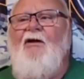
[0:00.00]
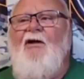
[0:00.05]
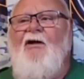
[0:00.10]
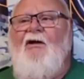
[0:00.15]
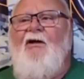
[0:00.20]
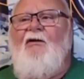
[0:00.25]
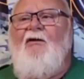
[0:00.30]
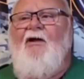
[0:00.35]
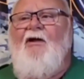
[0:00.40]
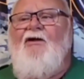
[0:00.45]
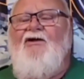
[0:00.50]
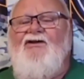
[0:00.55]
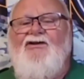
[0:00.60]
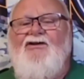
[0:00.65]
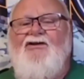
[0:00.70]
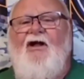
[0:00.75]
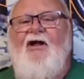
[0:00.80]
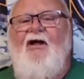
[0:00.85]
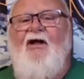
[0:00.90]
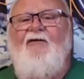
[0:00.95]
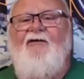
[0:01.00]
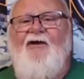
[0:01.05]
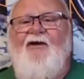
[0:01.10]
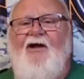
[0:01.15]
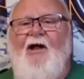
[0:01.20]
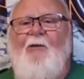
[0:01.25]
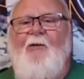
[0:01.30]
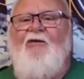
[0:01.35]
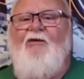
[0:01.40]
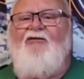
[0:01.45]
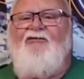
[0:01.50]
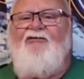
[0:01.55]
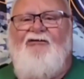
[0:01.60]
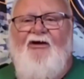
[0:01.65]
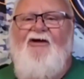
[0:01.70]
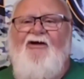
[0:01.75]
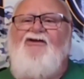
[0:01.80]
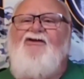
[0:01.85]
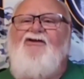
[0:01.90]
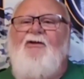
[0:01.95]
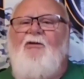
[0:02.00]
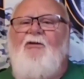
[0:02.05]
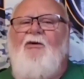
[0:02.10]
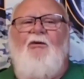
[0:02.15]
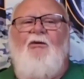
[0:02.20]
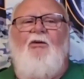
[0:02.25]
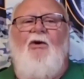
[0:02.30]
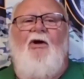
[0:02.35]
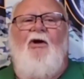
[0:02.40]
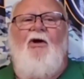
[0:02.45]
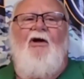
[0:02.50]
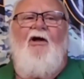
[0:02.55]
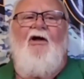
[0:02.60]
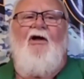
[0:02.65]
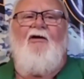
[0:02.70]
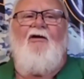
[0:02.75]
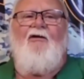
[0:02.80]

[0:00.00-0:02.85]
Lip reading: they just love to come and visit with one